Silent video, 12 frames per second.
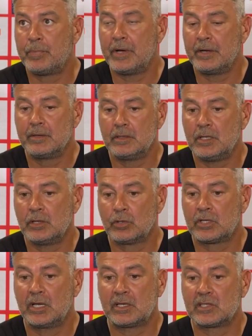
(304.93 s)
But you
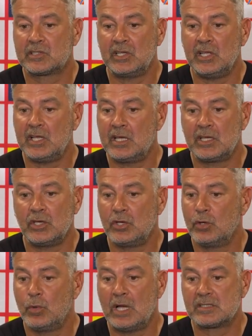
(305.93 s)
look at Cassini
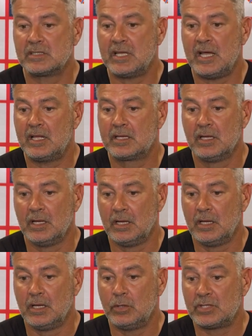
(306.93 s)
Yenge,
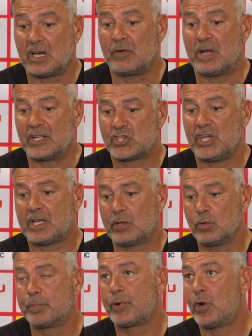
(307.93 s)
who's had a
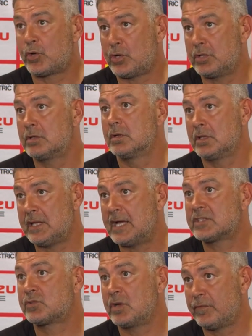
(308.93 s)
checkered or broken
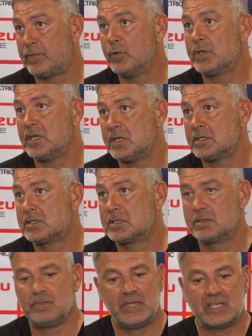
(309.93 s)
last 3 or 4
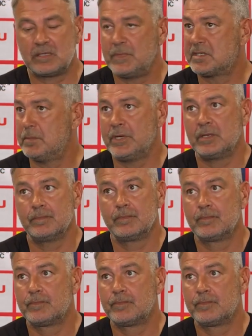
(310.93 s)
years. He hasn't missed a beat.